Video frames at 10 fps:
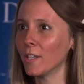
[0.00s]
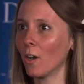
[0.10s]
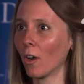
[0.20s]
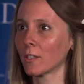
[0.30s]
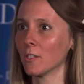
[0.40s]
the
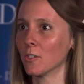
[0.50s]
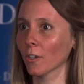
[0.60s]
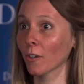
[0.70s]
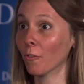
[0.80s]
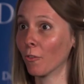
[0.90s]

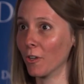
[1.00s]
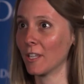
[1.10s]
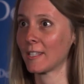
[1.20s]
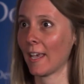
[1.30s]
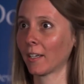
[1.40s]
oxygen for
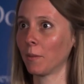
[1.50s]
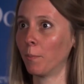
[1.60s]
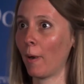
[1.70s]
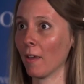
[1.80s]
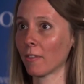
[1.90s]
that second
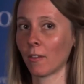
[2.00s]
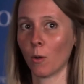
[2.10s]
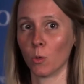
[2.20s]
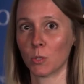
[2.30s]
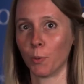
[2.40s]
breath
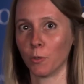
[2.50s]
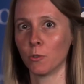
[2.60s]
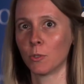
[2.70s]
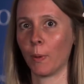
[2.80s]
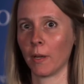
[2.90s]
was
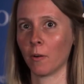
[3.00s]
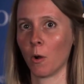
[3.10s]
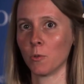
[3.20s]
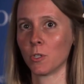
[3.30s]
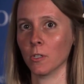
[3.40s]
produced by our
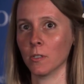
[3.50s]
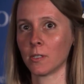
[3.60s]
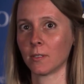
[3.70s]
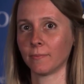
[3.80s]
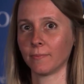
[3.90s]

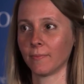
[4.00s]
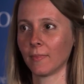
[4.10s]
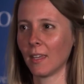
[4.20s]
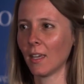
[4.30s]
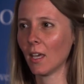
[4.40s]
oceans.
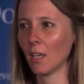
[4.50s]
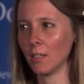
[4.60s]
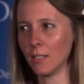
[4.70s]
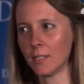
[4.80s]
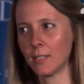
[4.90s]

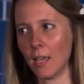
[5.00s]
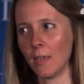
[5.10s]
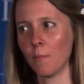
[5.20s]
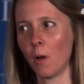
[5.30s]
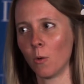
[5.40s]
The
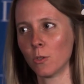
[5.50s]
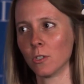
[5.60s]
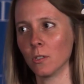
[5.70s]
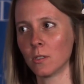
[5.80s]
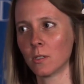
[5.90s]
same
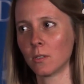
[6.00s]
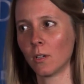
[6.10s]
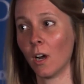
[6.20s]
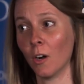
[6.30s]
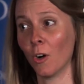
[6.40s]
oceans
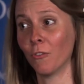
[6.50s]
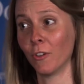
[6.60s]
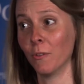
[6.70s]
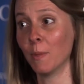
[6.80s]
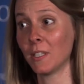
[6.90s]
are
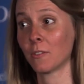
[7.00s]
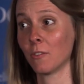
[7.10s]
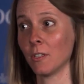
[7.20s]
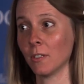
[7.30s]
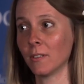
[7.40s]
often
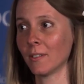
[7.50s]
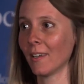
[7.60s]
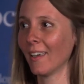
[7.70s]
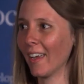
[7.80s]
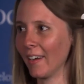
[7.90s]
mistreated
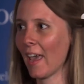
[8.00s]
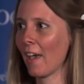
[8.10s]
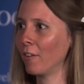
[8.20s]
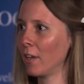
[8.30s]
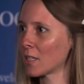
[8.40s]
and
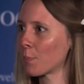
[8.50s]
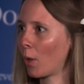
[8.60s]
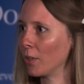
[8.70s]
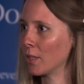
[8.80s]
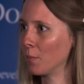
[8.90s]
heavily
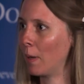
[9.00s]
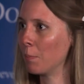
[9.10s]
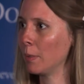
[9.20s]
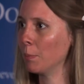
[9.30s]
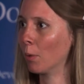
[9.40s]
exploited by
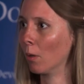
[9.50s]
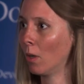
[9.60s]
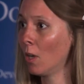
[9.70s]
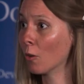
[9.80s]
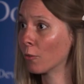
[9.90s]
people
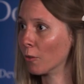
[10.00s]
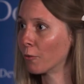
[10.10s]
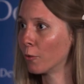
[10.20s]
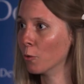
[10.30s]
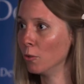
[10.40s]
for
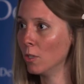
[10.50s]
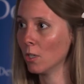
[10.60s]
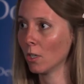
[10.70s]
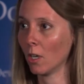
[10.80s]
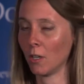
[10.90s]
food
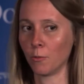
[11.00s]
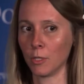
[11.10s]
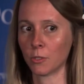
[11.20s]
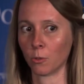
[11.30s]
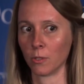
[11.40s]
and
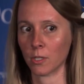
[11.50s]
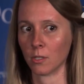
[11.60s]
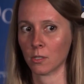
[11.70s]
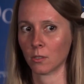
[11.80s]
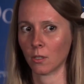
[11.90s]

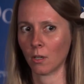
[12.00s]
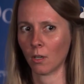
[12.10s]
resources.